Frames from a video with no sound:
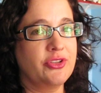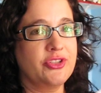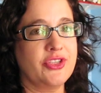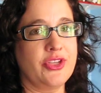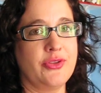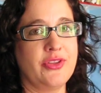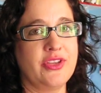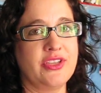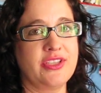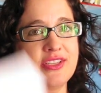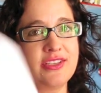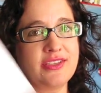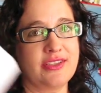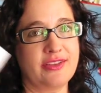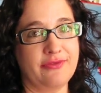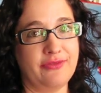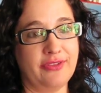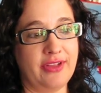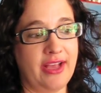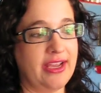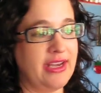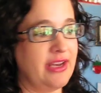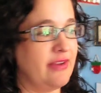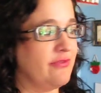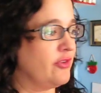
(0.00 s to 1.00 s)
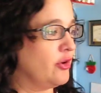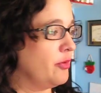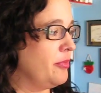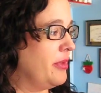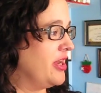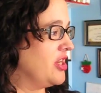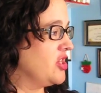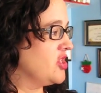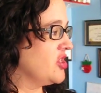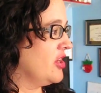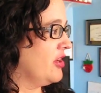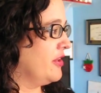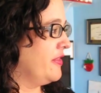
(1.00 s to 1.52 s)
So this is the flight
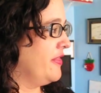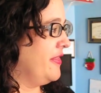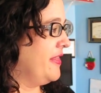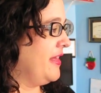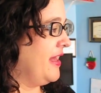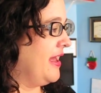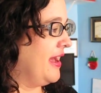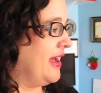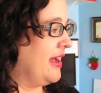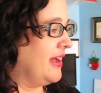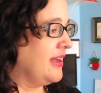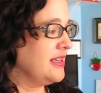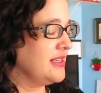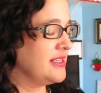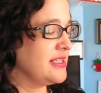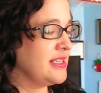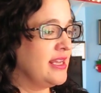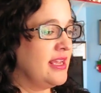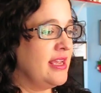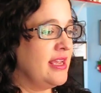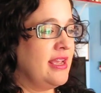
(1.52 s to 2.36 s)
information on that.